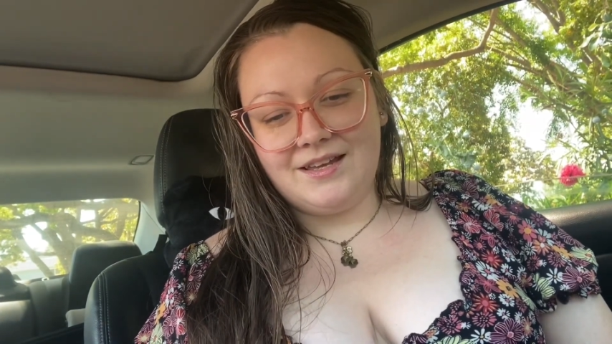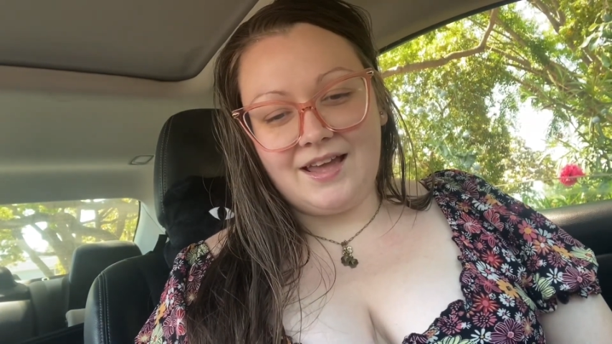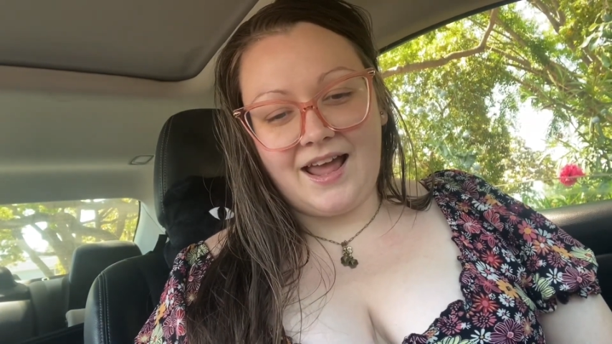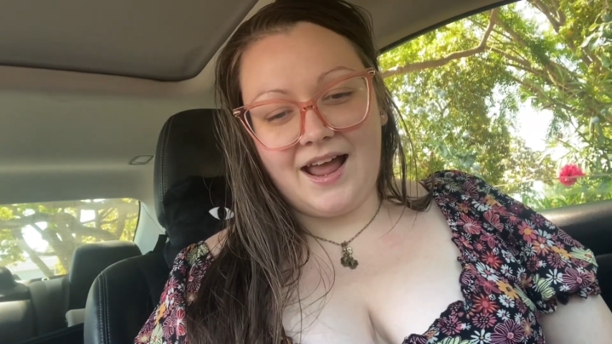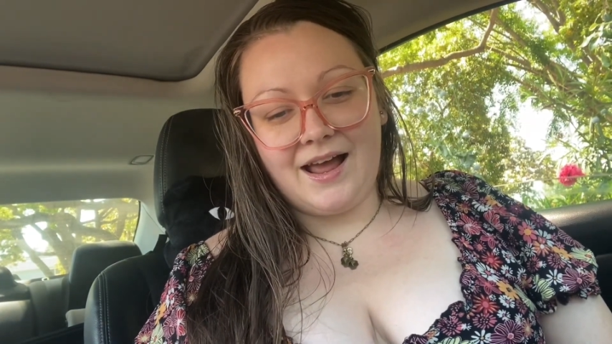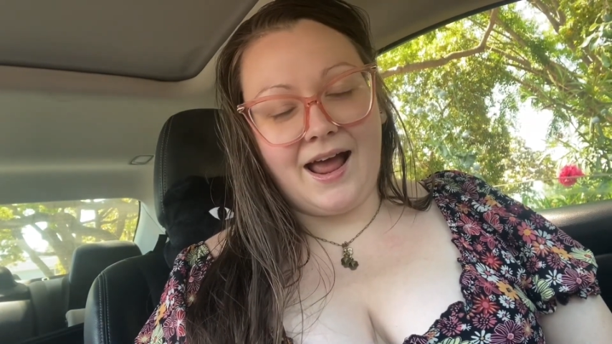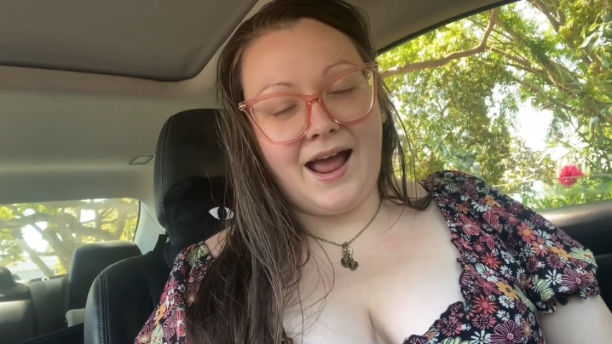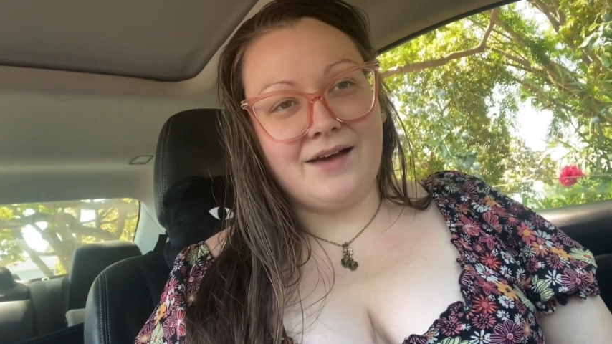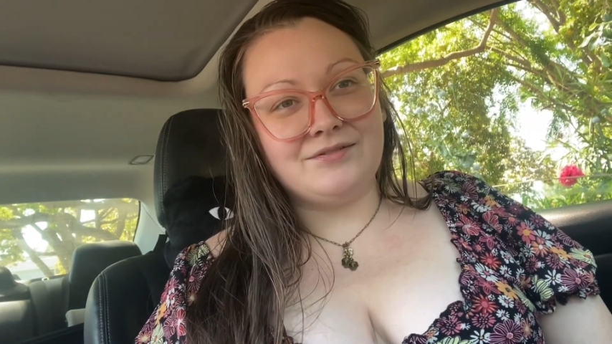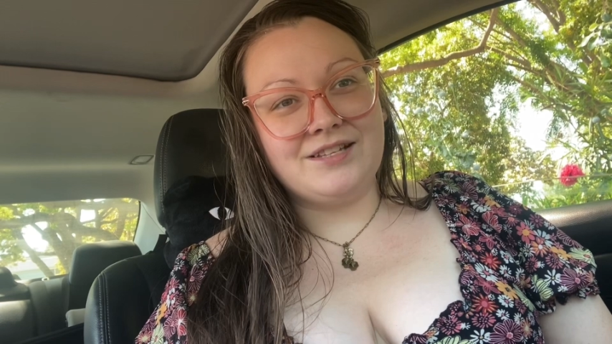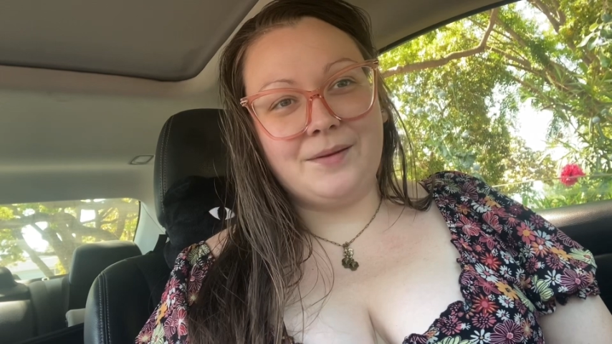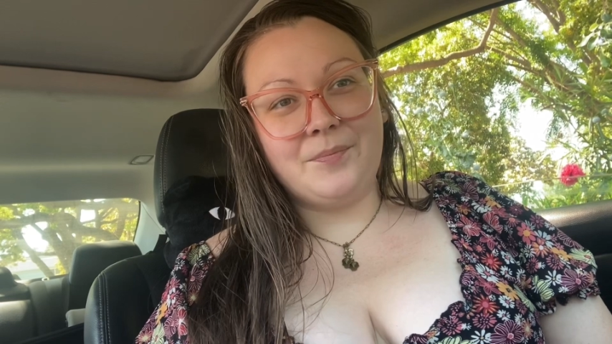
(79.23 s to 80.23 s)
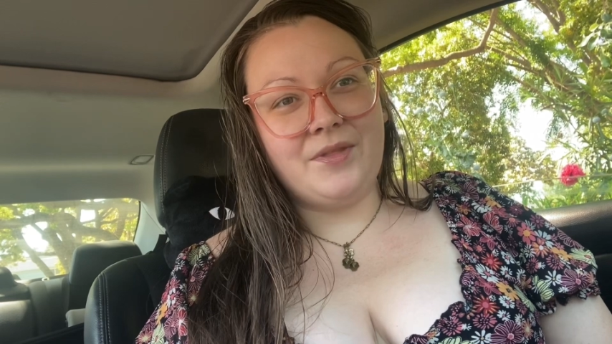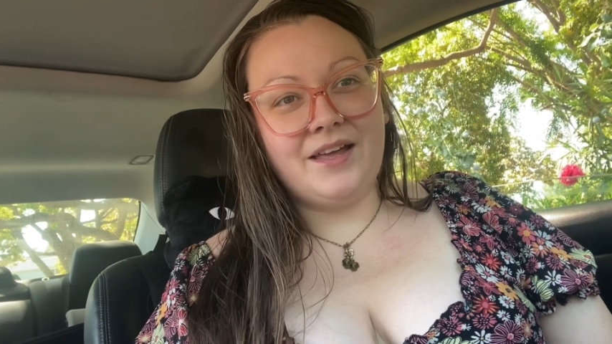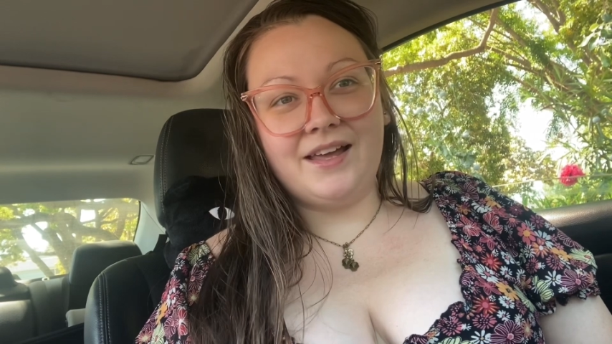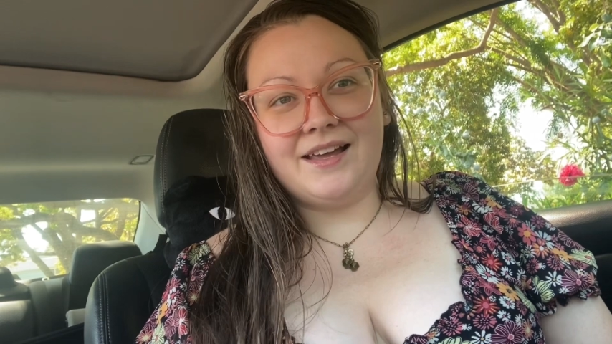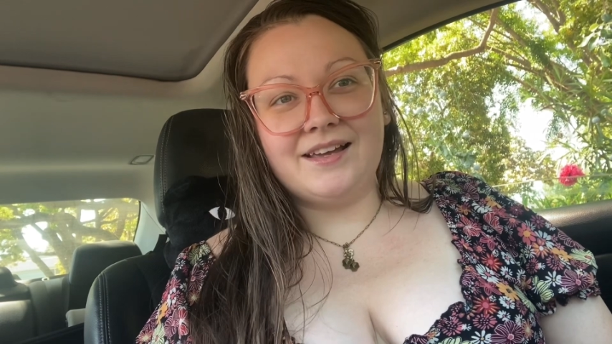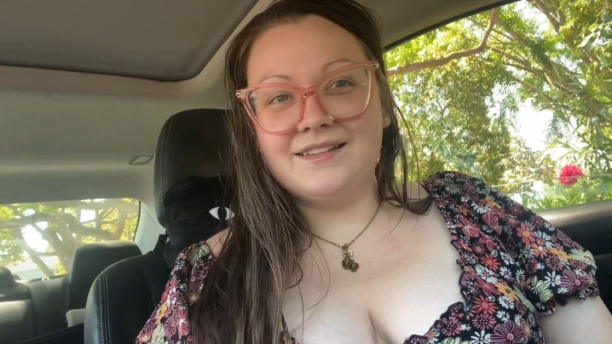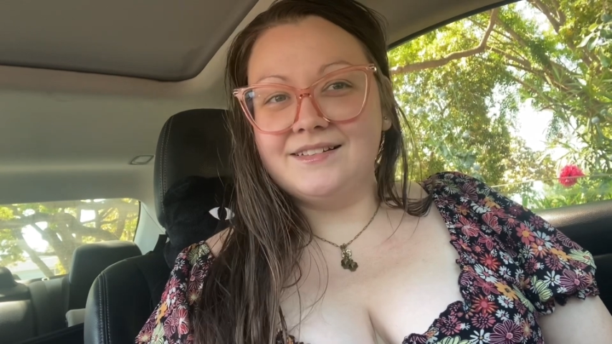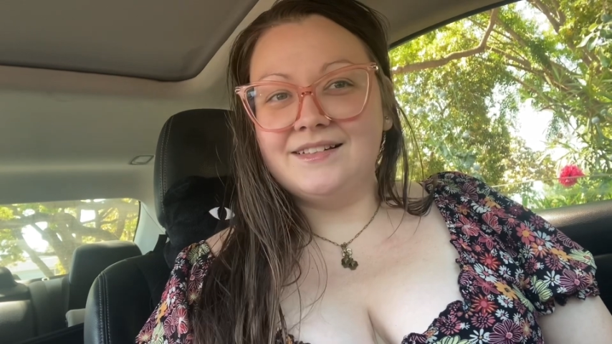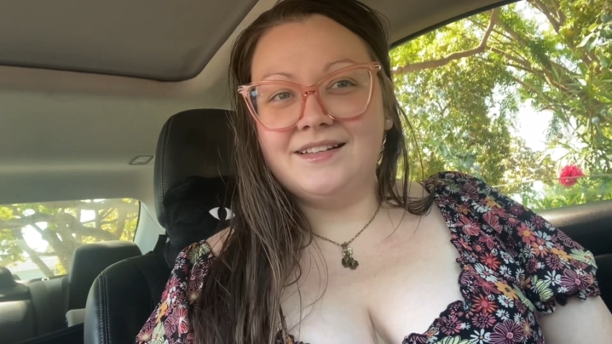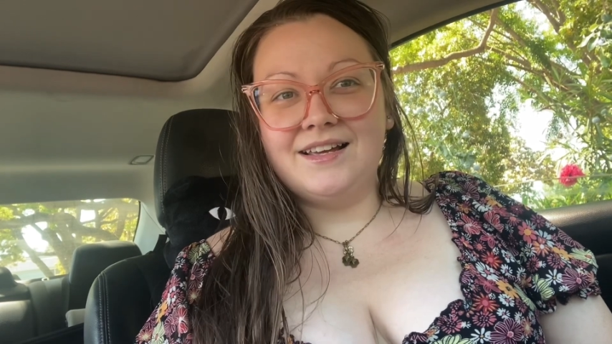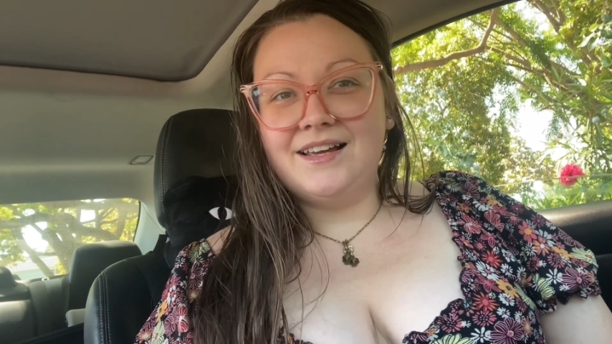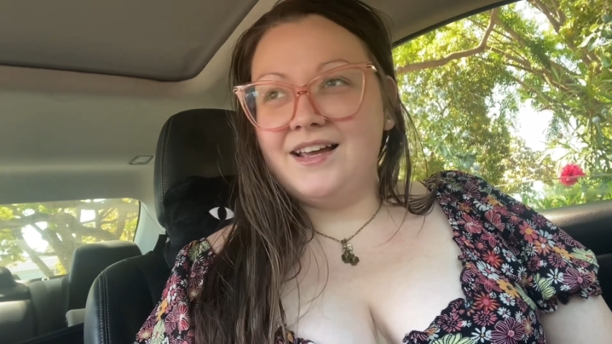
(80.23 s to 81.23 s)
have something,
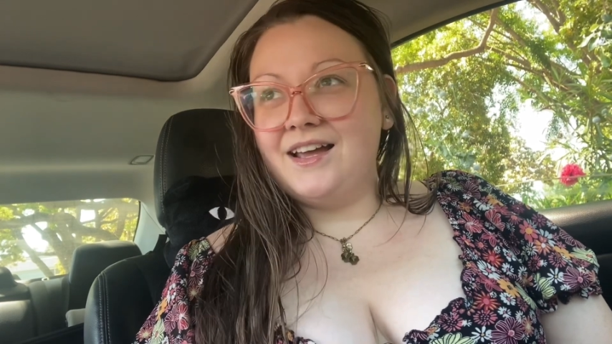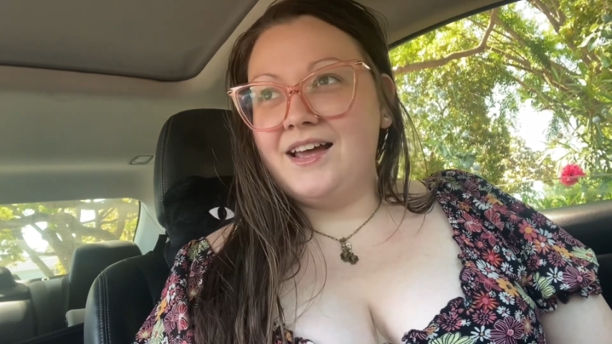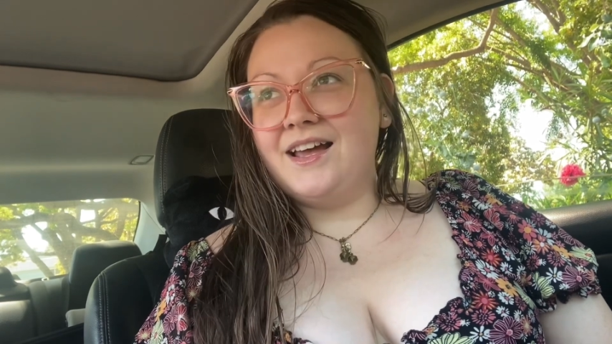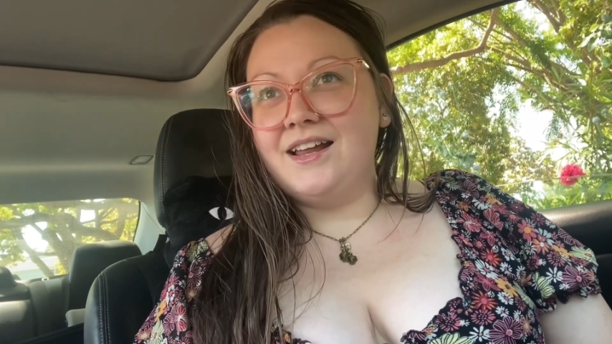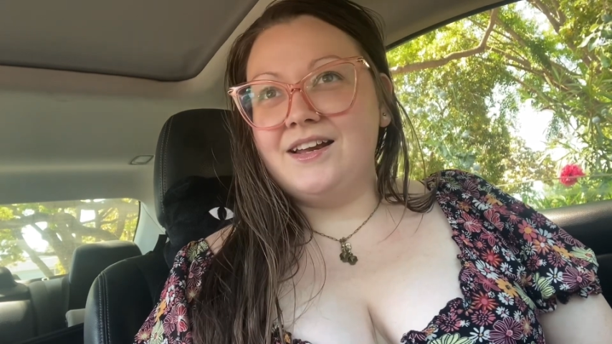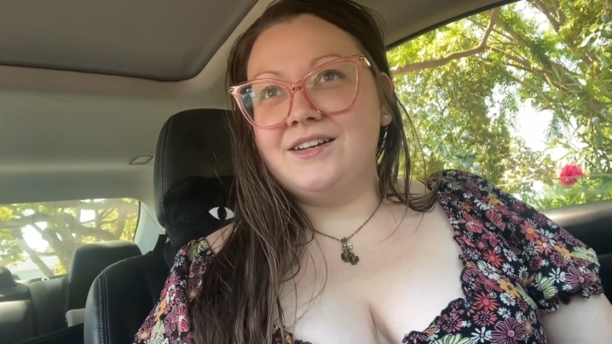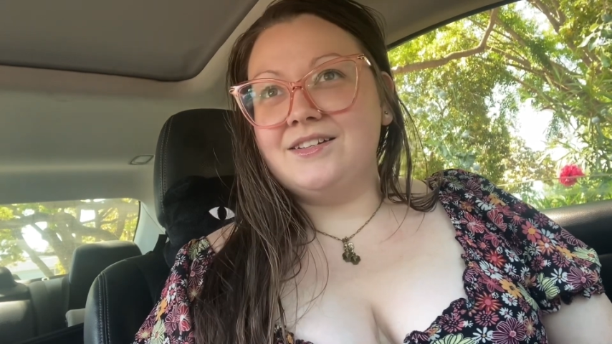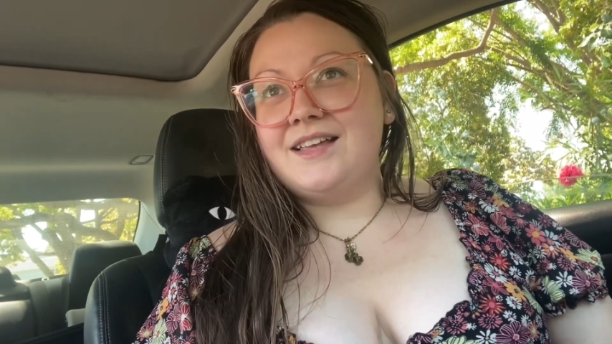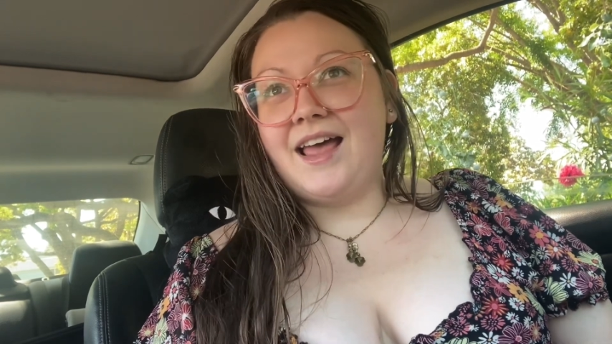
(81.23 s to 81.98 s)
to